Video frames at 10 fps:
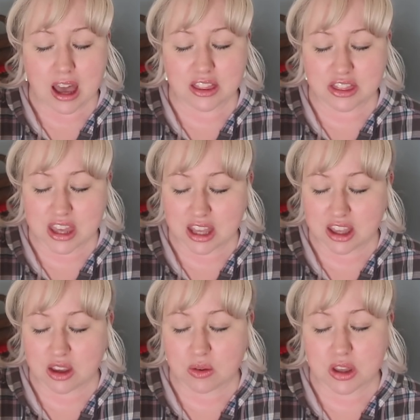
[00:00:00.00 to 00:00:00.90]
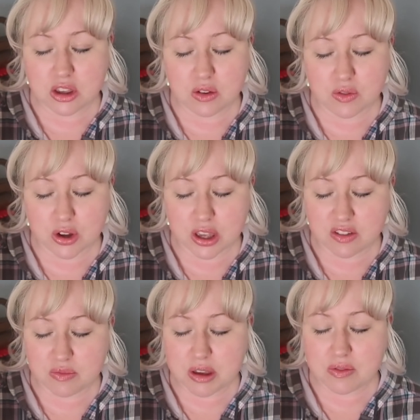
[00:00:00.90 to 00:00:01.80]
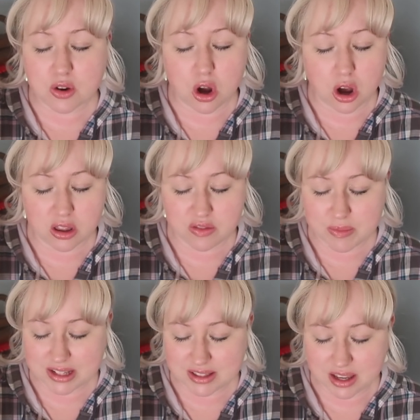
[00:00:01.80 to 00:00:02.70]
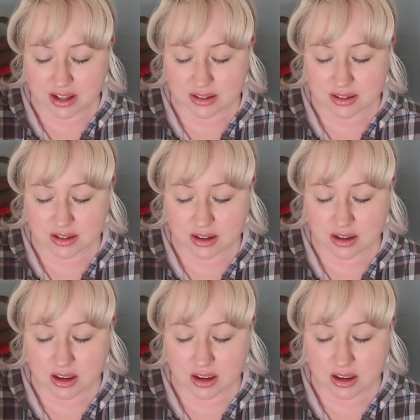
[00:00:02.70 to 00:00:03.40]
I thank you that you forgive me for all of my sins.